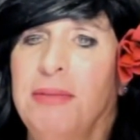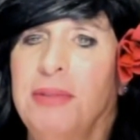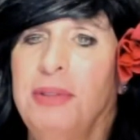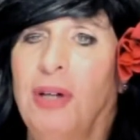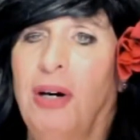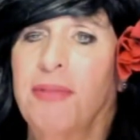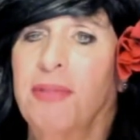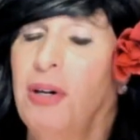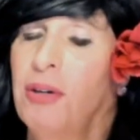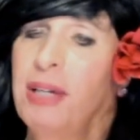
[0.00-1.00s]
golf.
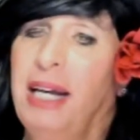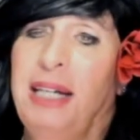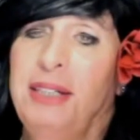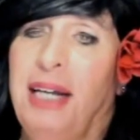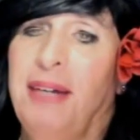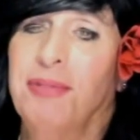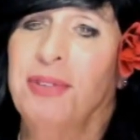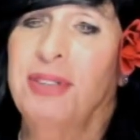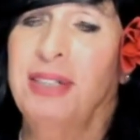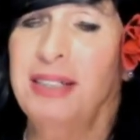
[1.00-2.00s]
Old age ain't for
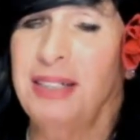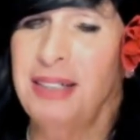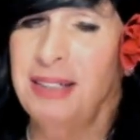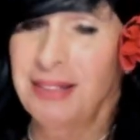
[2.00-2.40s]
sissies.